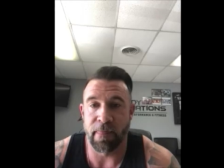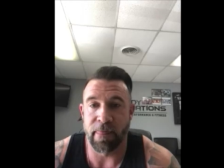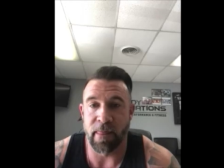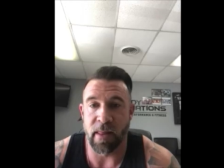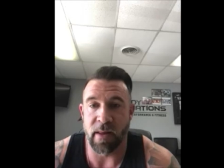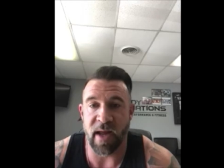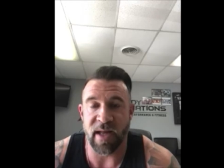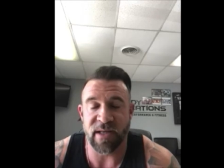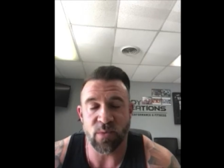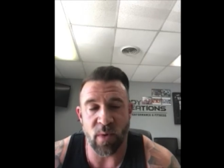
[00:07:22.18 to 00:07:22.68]

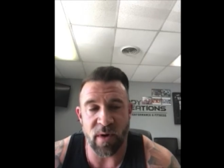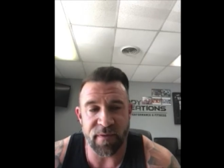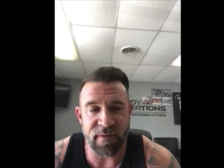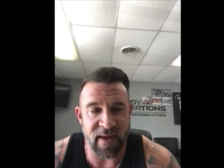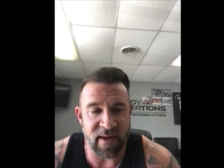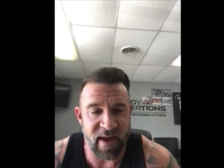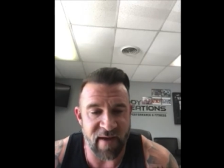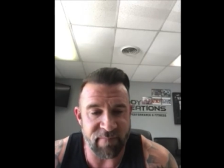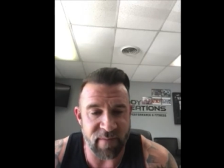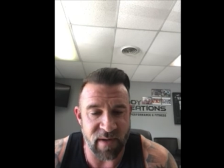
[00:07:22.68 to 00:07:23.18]
That's one
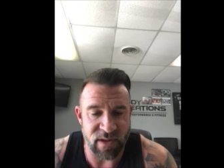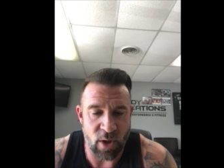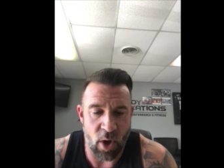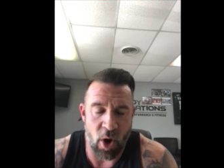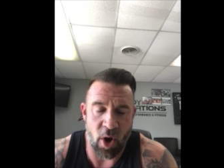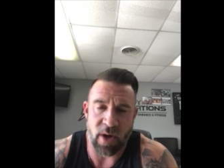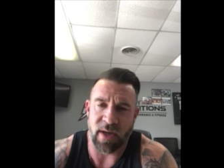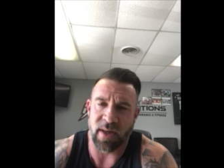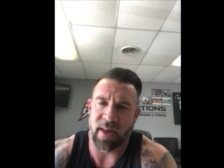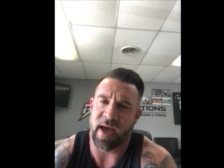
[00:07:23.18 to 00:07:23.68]
thing I've been
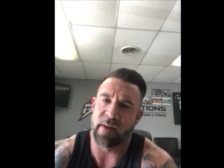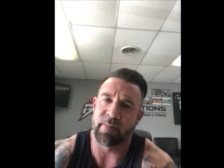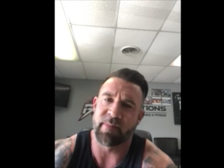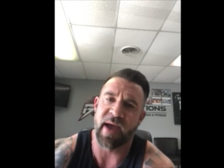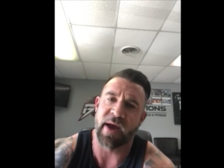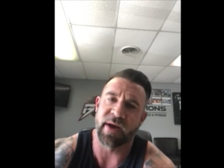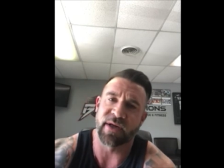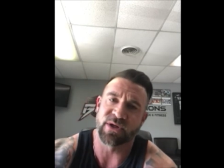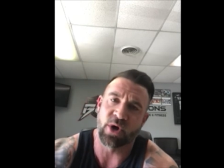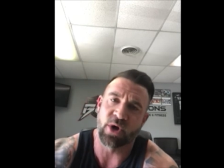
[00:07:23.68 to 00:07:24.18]
talking a lot
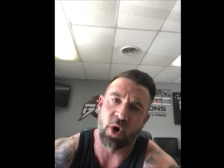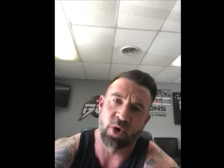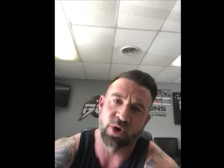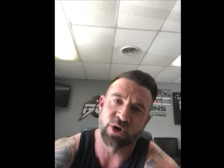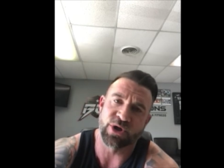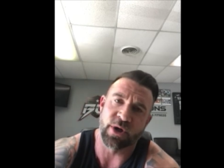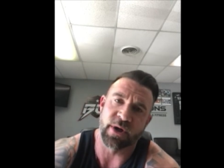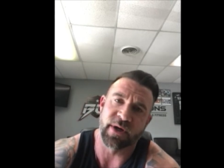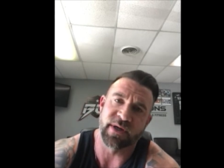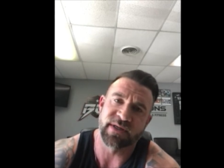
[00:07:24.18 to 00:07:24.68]
about is
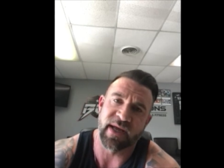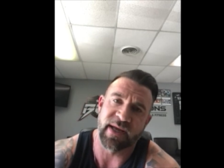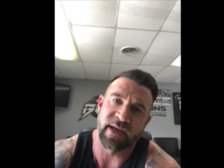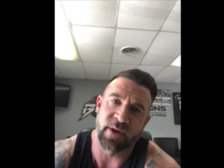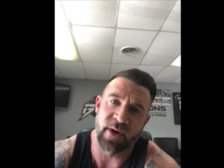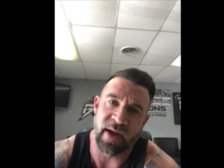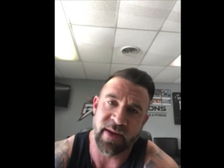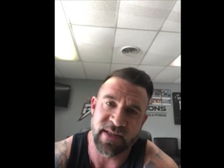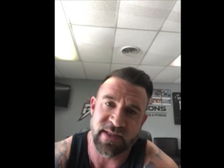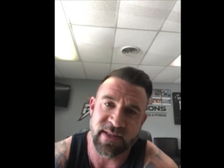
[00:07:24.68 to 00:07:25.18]
culture. It's like, you
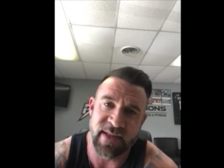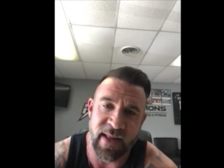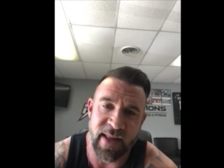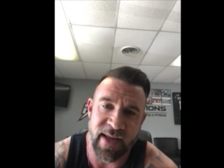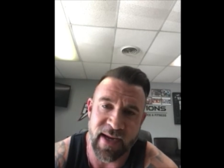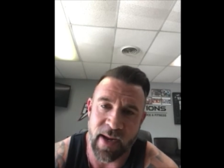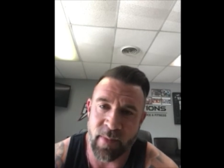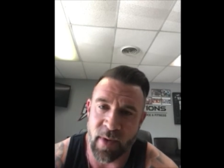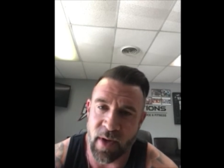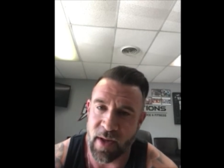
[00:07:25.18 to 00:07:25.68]
know, it's not
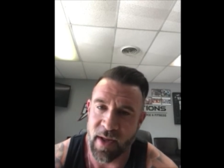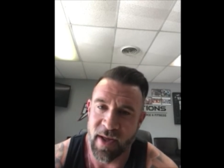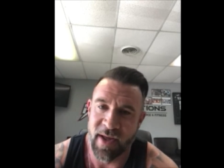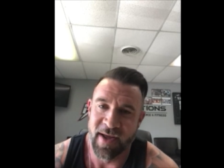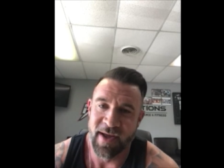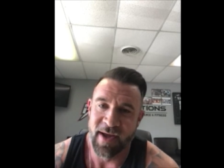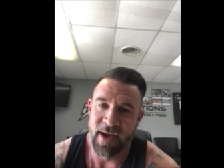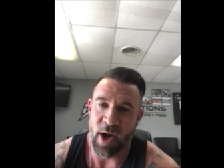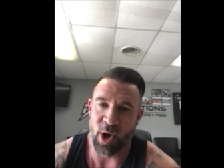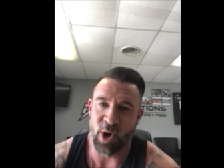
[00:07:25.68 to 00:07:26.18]
like I'm a
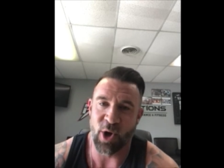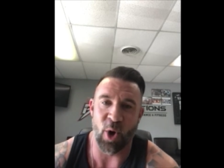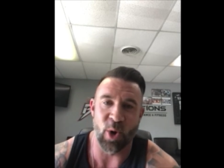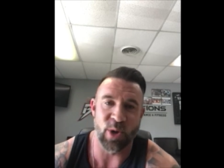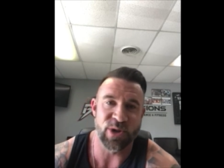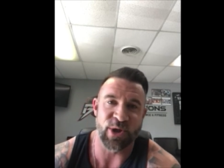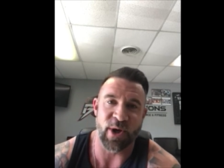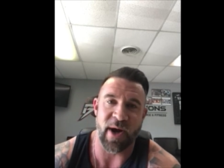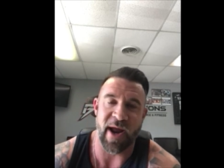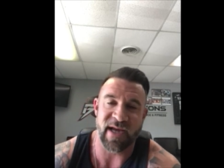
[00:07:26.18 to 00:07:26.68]

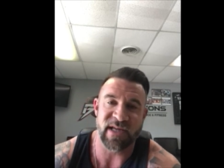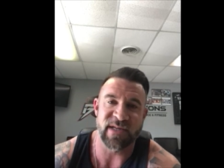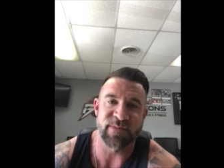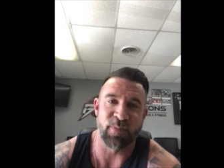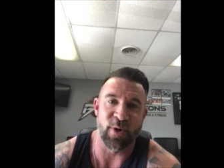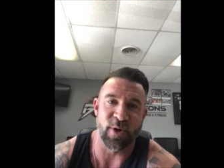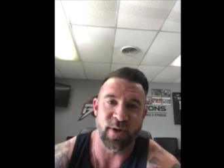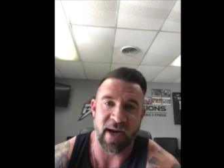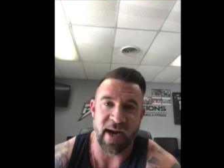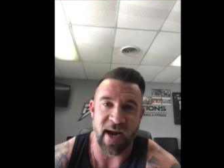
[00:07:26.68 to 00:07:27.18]
culture
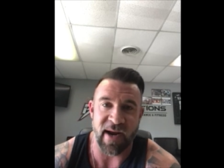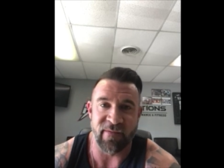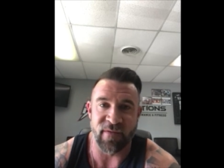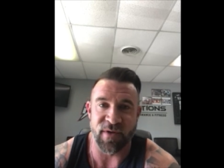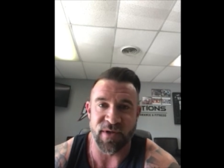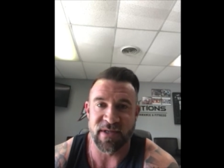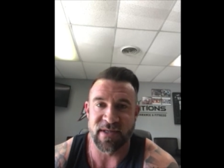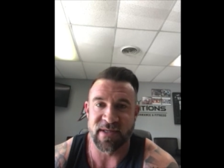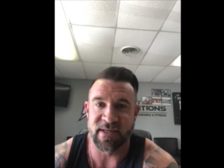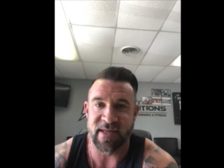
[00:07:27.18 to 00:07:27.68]
expert. Like I never
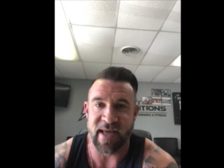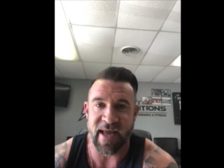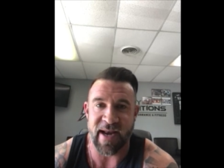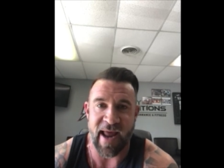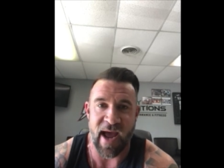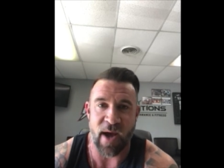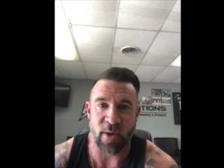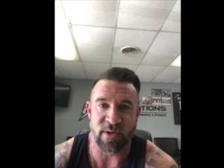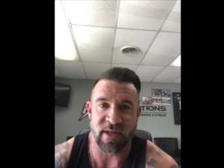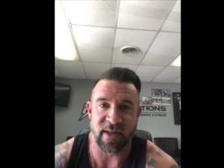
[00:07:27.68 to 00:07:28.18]
set
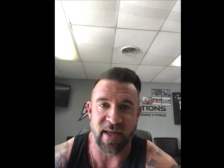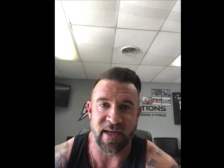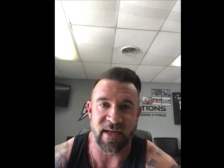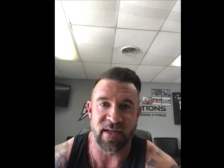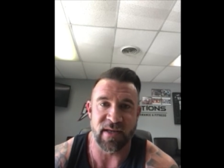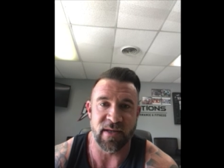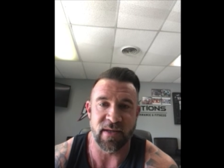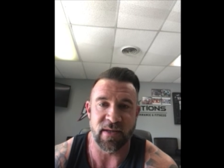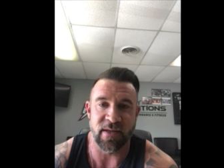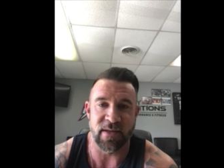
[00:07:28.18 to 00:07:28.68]
out to like
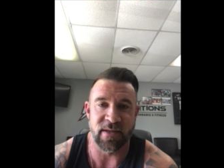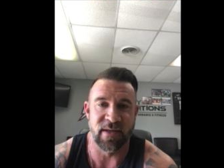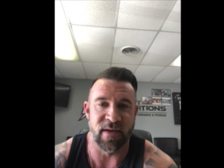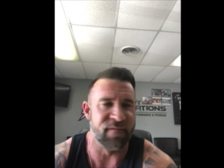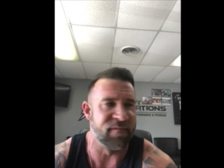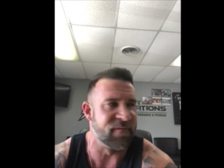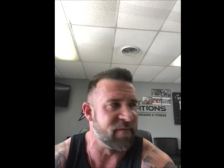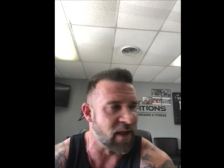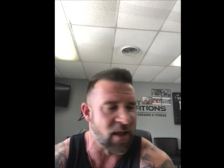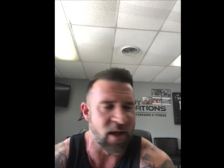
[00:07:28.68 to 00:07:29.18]

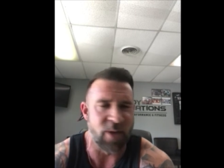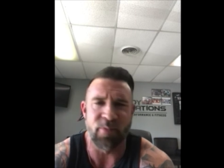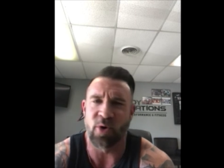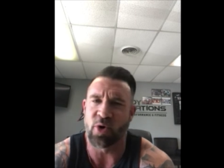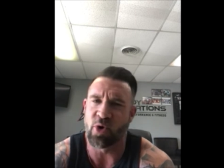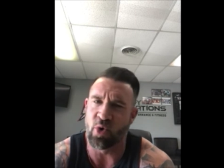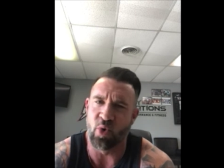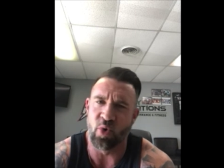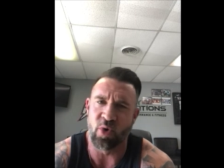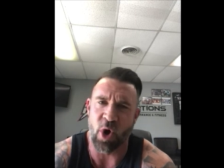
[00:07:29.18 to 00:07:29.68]
develop a
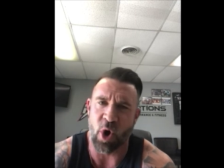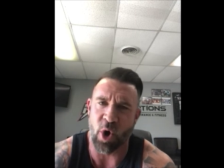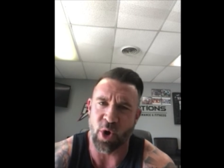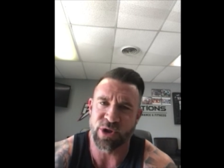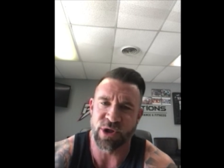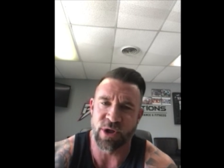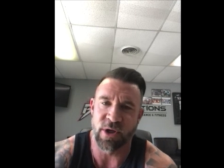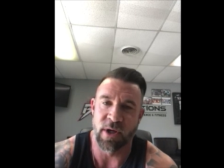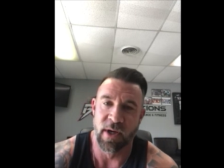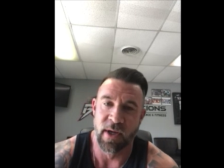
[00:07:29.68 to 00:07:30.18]
cool
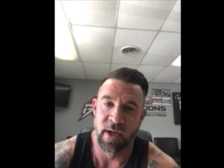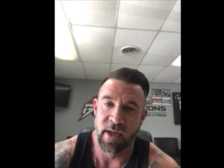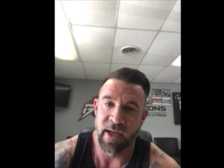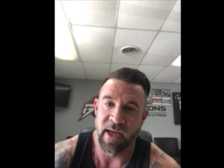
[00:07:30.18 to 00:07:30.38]
culture.